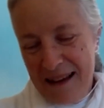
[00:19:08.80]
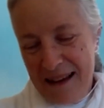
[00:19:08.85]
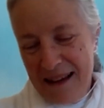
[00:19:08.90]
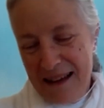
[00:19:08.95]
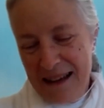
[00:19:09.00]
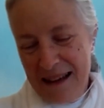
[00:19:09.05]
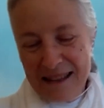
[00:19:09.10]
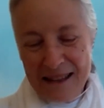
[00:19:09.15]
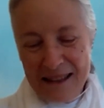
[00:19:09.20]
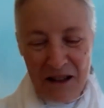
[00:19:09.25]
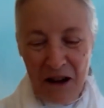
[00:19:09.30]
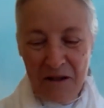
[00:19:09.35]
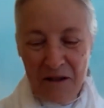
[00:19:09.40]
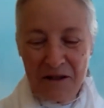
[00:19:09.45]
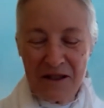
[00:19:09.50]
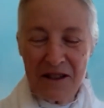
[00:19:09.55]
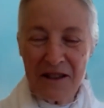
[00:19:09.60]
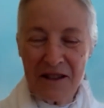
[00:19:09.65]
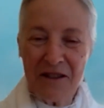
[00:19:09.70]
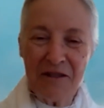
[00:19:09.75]
I don't know,
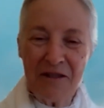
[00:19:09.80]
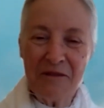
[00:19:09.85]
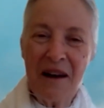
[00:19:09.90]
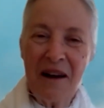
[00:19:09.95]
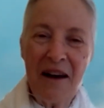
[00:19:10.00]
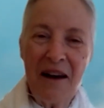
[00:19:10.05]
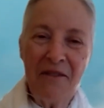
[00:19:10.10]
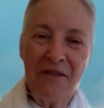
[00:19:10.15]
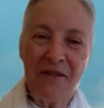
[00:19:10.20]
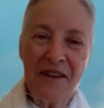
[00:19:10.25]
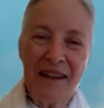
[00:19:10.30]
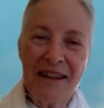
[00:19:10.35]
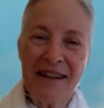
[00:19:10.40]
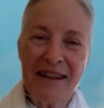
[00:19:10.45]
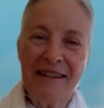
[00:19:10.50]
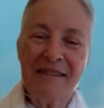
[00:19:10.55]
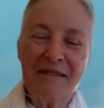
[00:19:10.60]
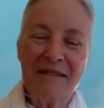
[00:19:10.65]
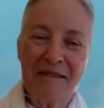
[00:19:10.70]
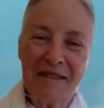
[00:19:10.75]
do you have
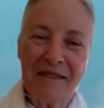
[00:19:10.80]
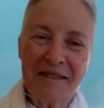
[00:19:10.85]
any